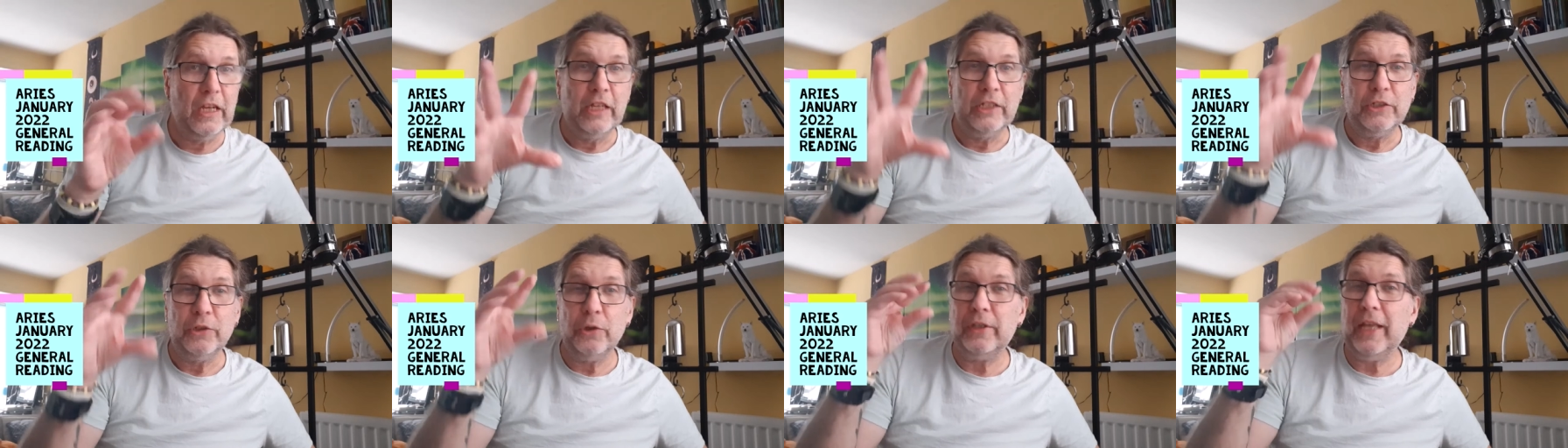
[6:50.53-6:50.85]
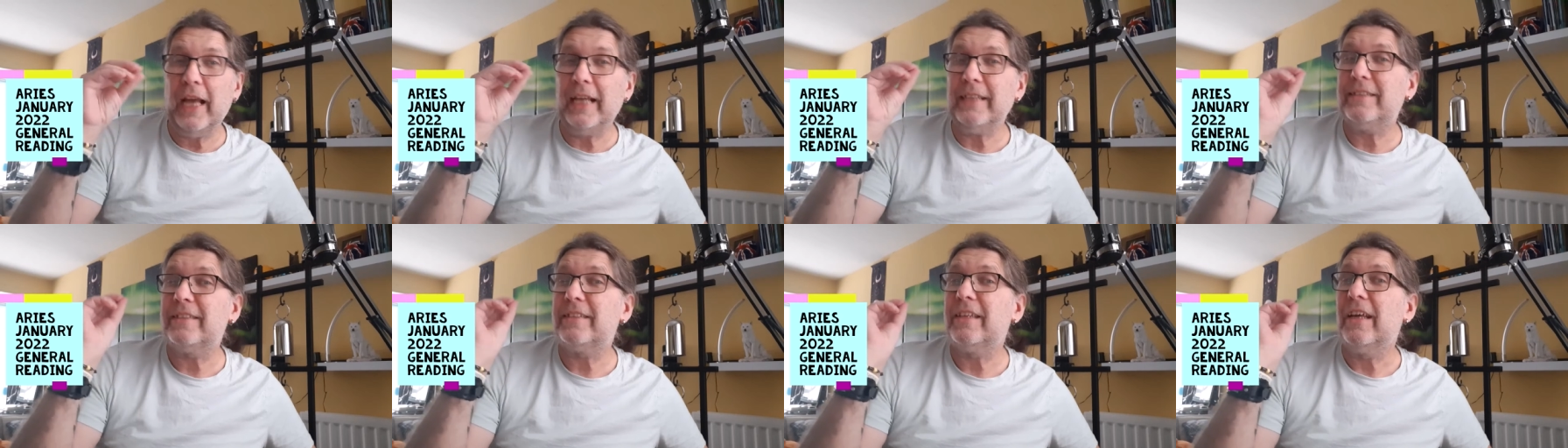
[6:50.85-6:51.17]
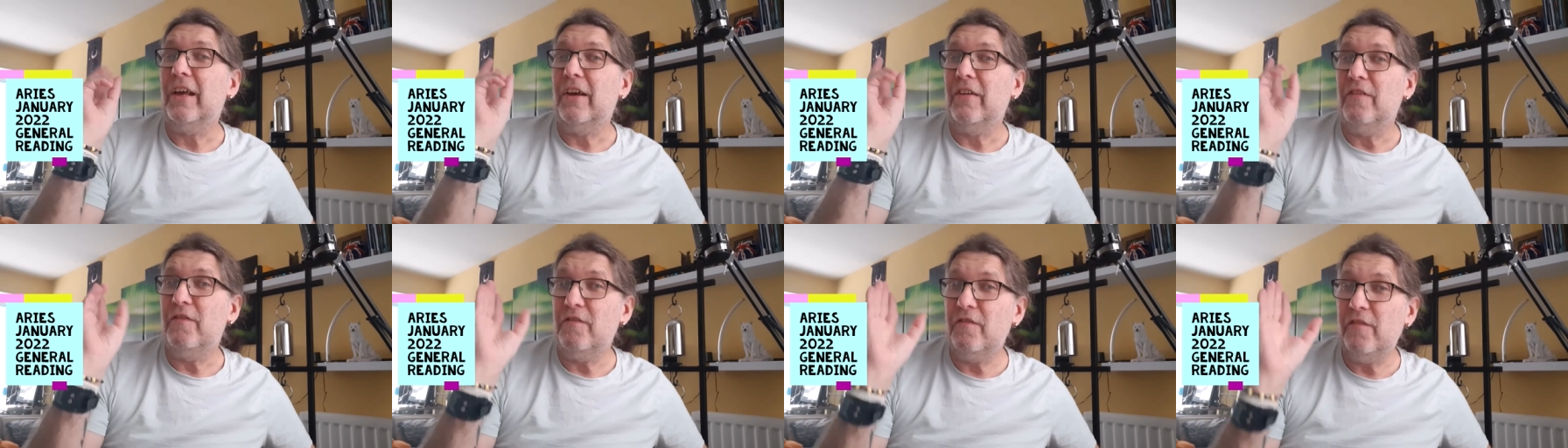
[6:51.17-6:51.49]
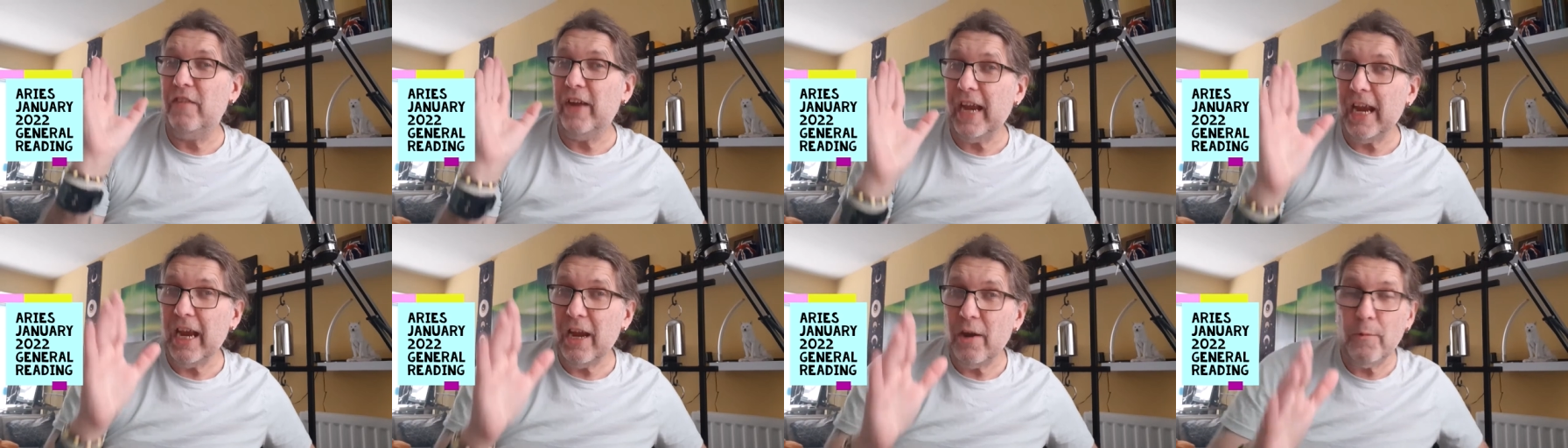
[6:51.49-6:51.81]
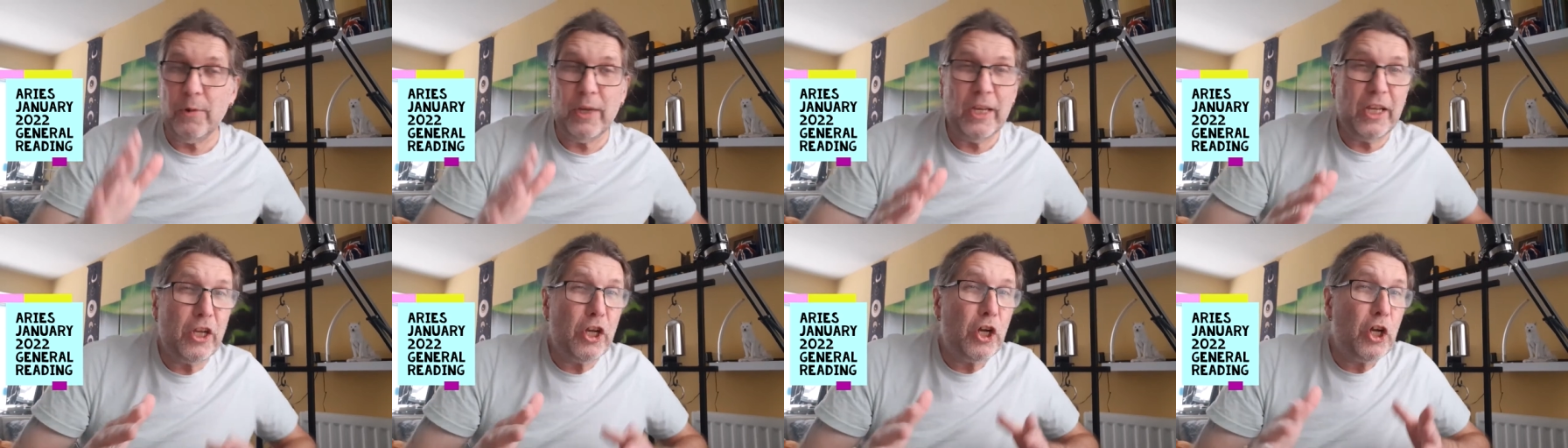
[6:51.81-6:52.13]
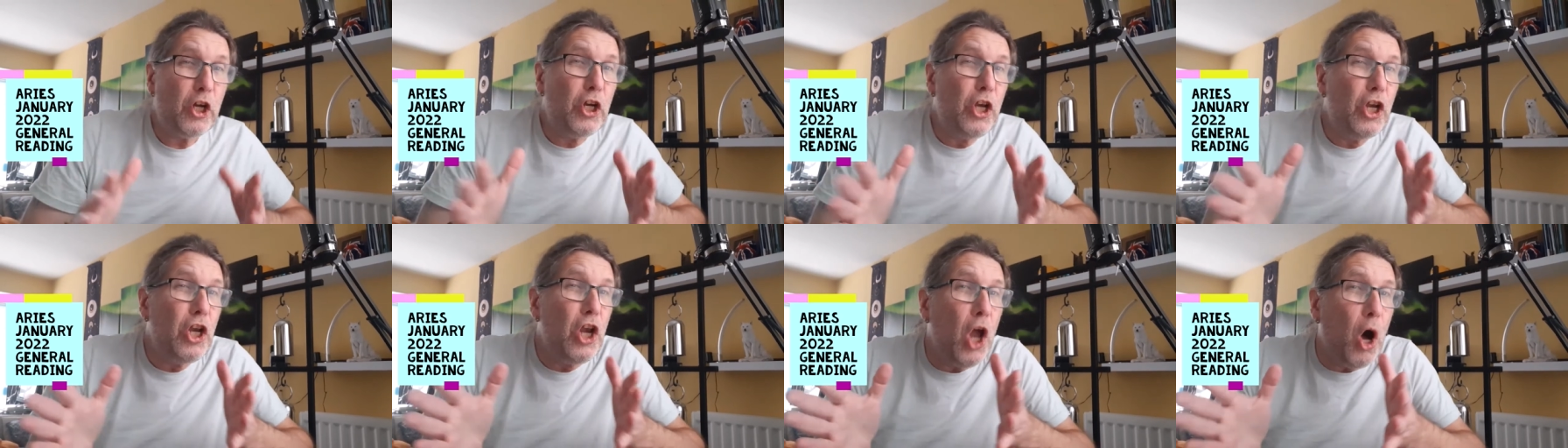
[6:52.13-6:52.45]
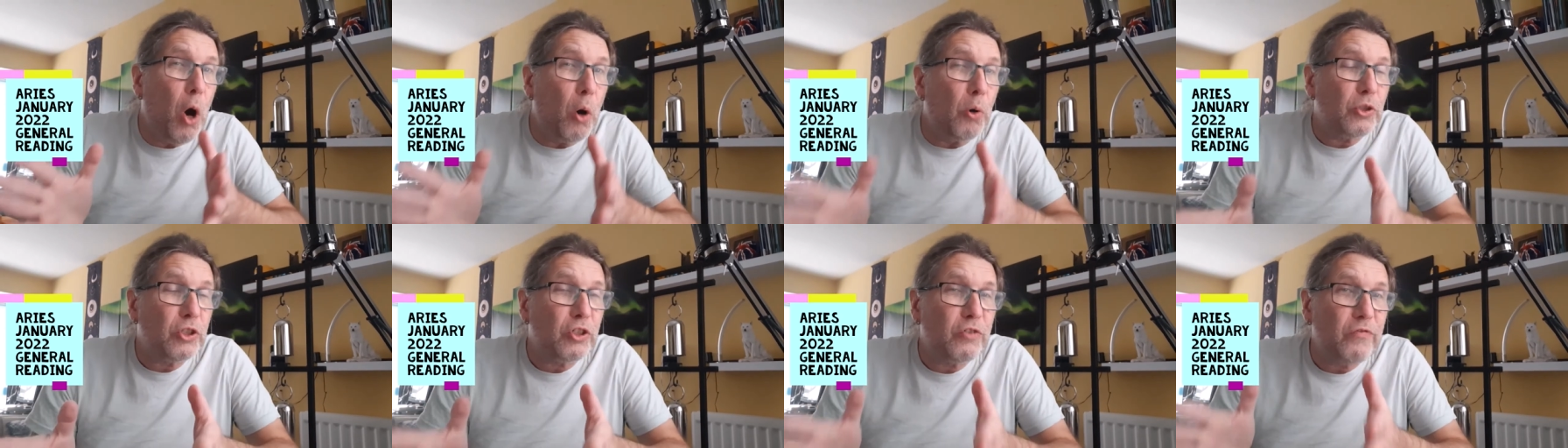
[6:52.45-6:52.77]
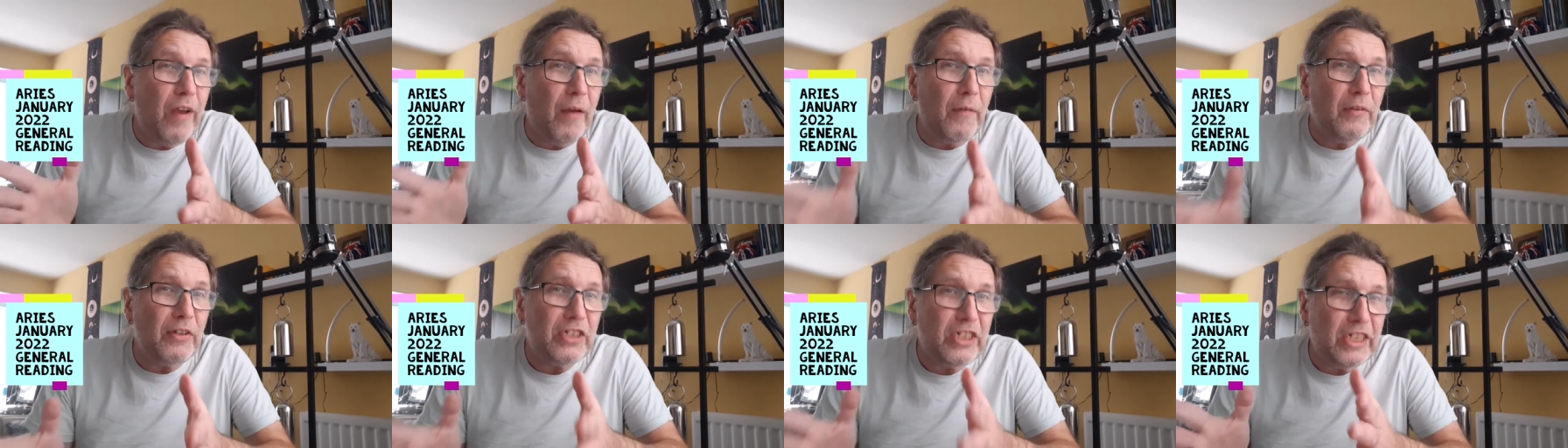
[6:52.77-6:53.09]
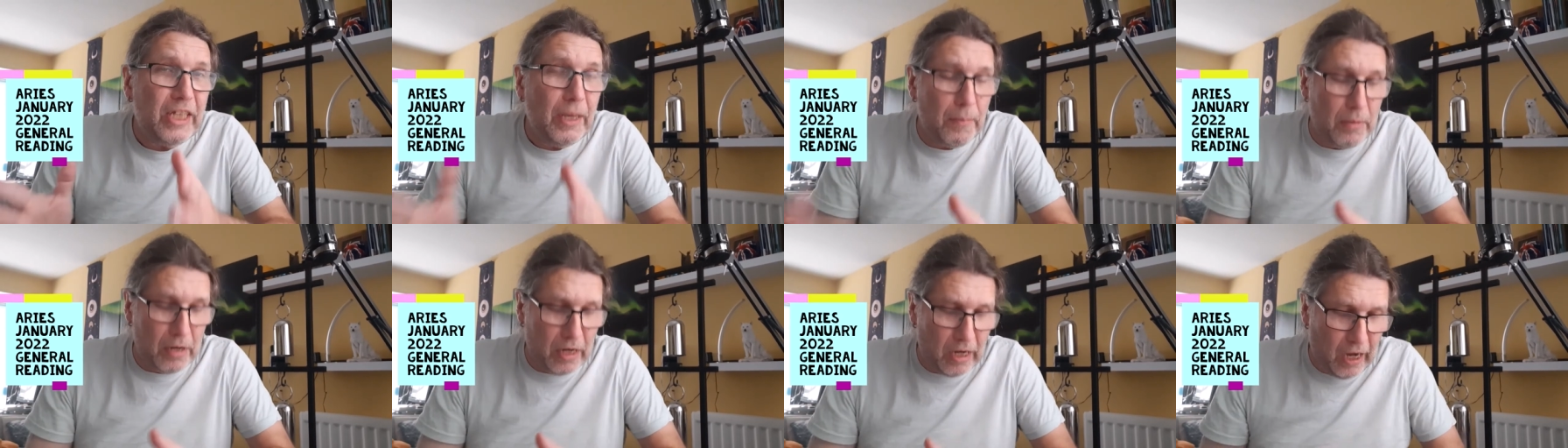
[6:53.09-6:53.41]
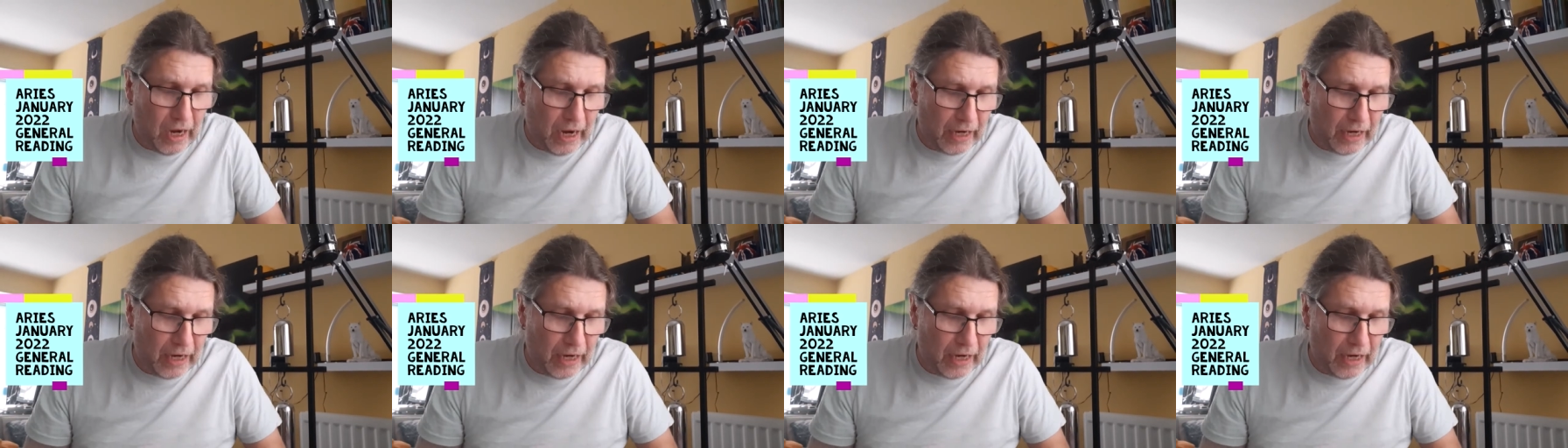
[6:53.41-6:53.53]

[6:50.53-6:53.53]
So that's very close, very similar.